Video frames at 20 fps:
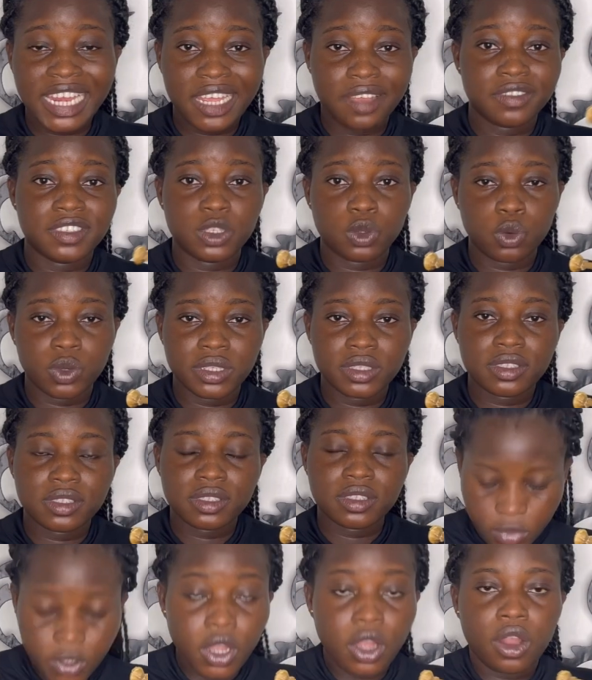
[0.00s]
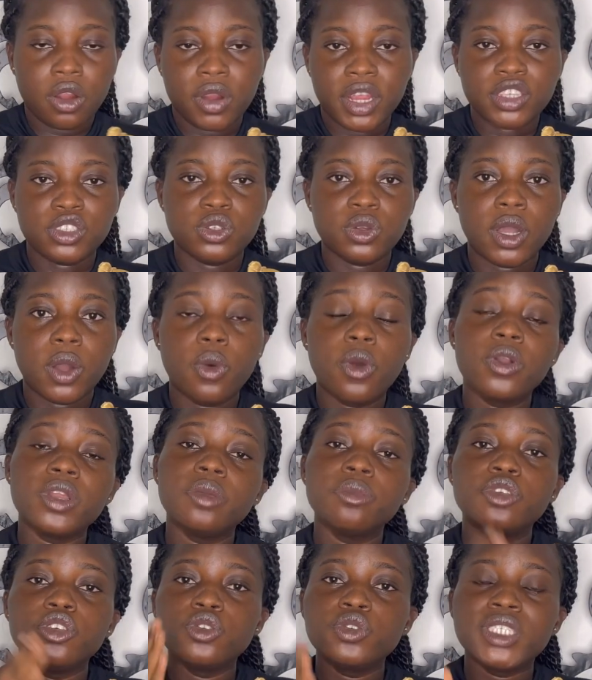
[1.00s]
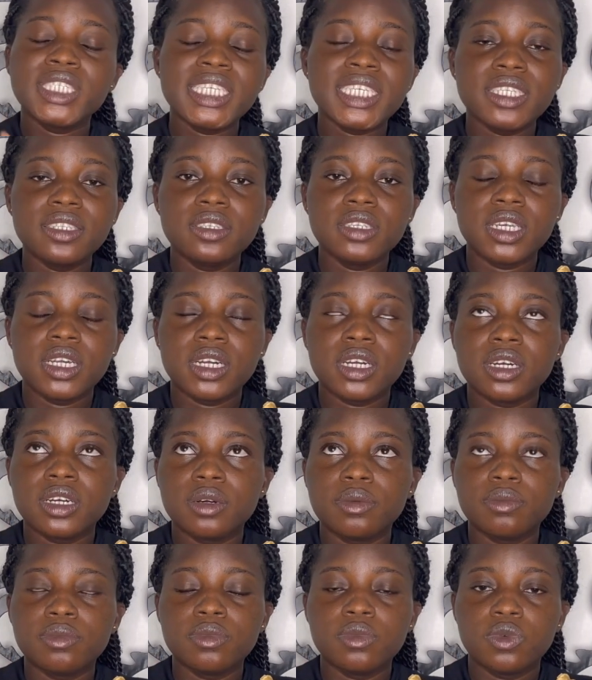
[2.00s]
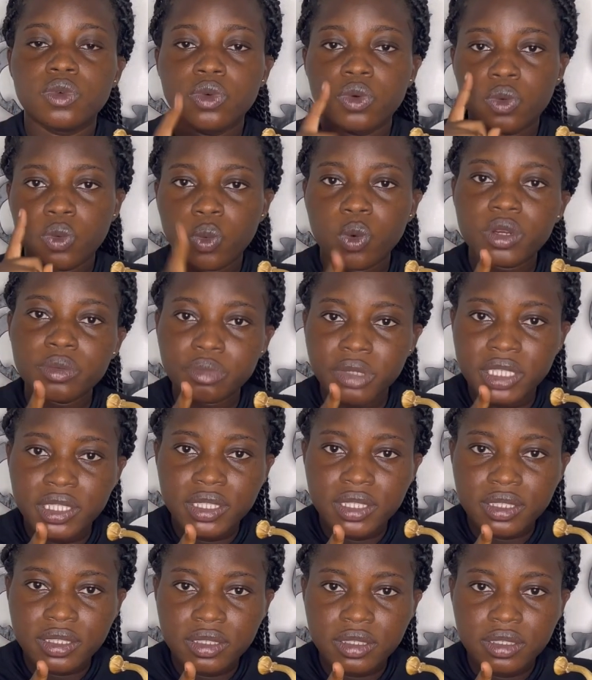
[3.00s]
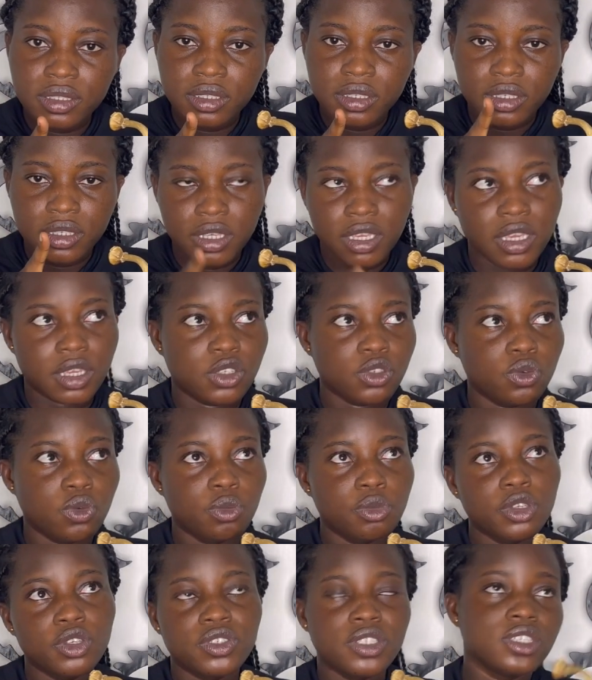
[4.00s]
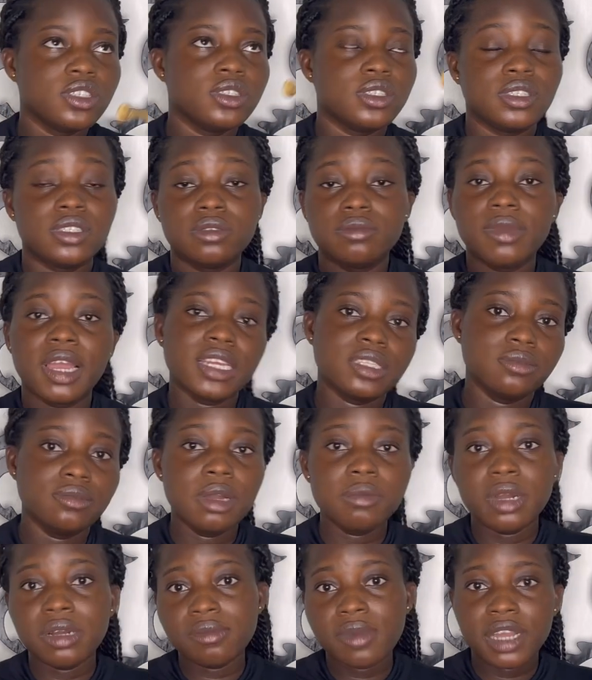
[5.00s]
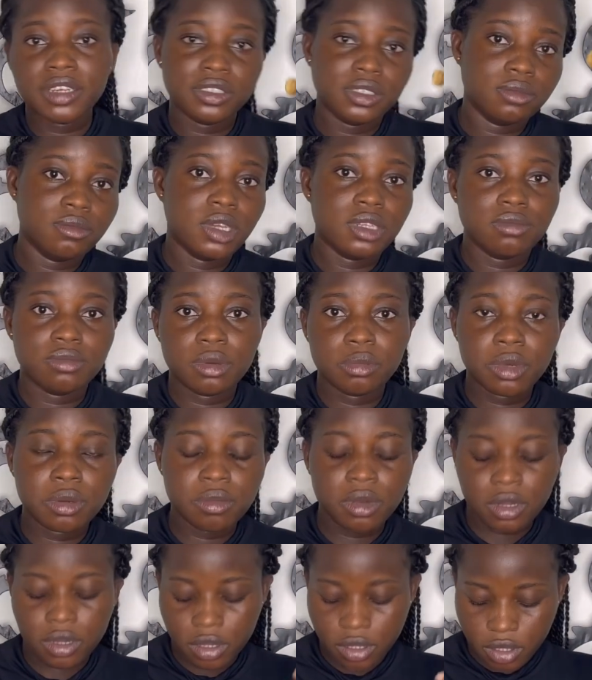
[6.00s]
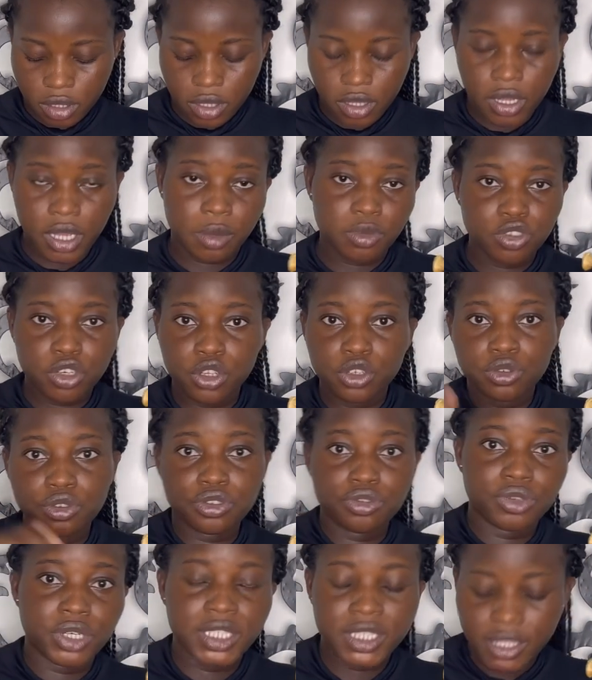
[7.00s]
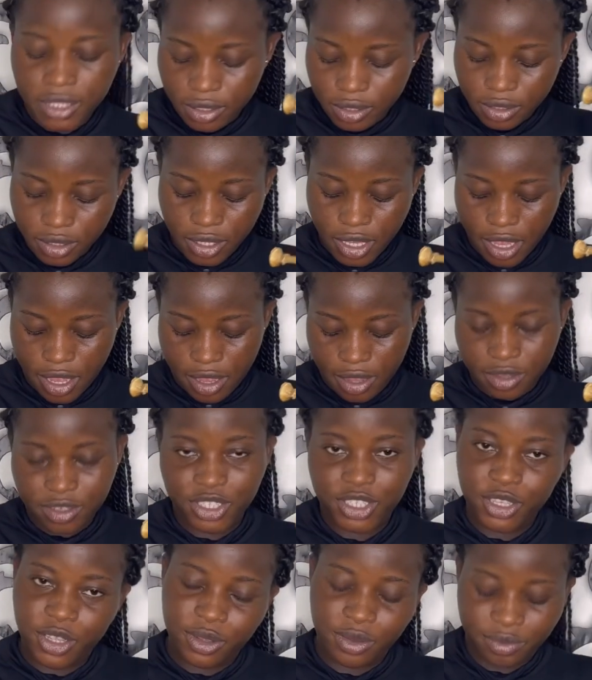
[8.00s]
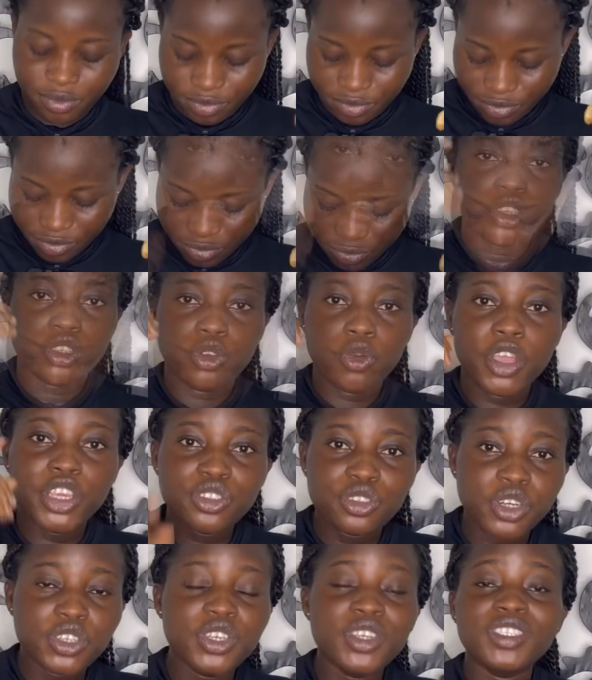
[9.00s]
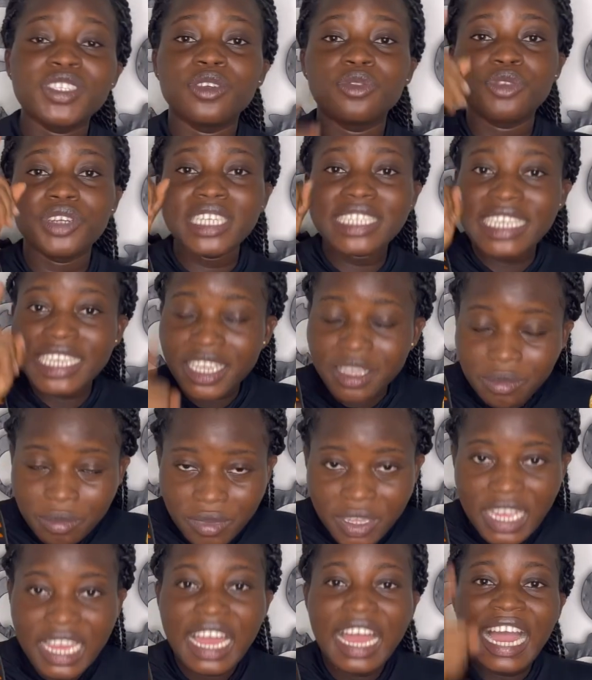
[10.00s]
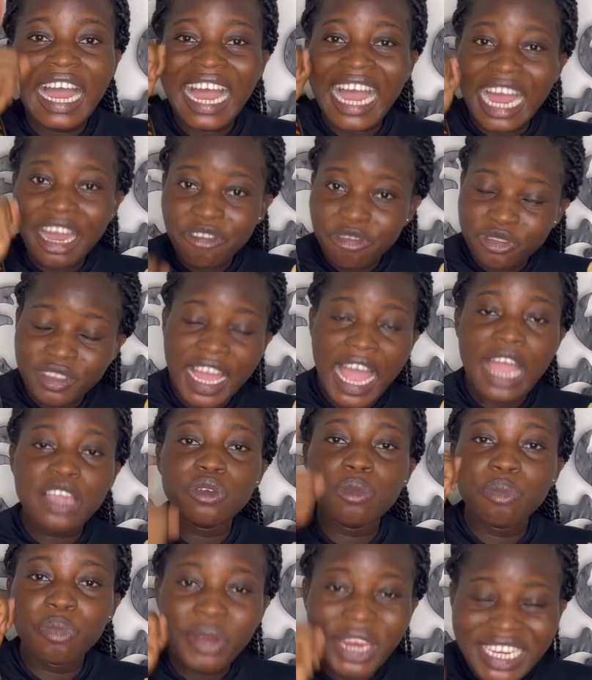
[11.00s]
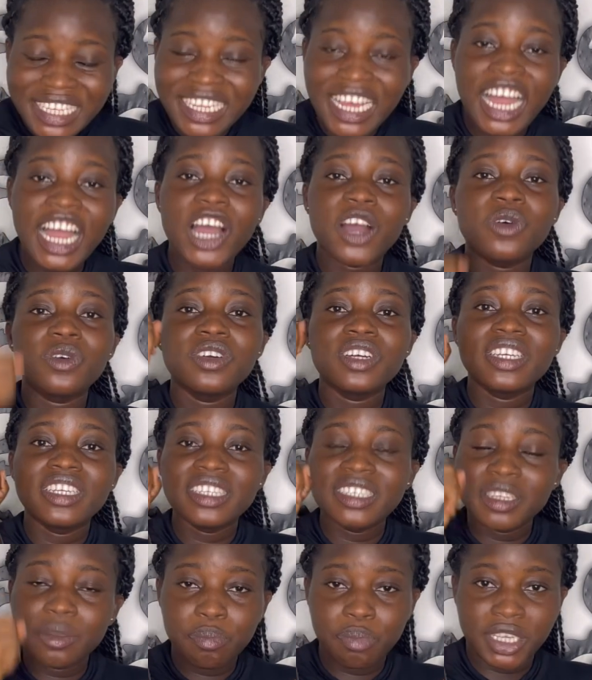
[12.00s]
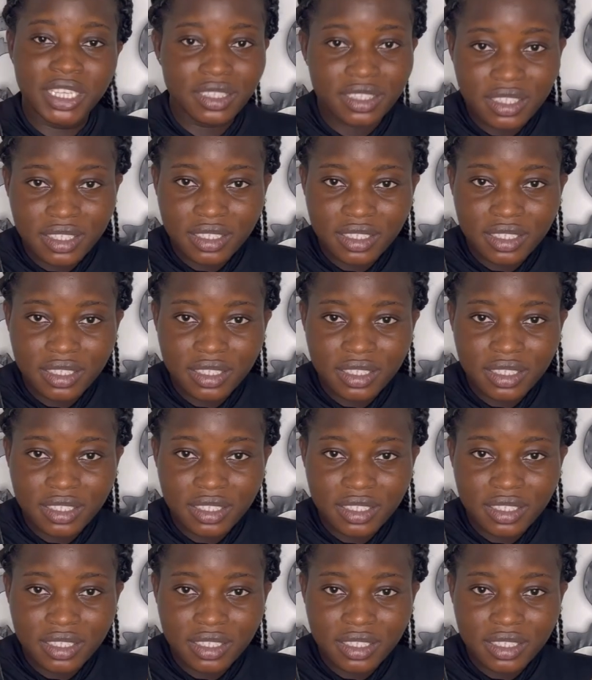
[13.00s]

iLife sequence. All right. So I'll only be using one beat. Yeah. So we'll be using the digba, the blah, the digba, the blah. I'm sure you know the rest. Yeah. So you introduce the rhythm after you break down the beat.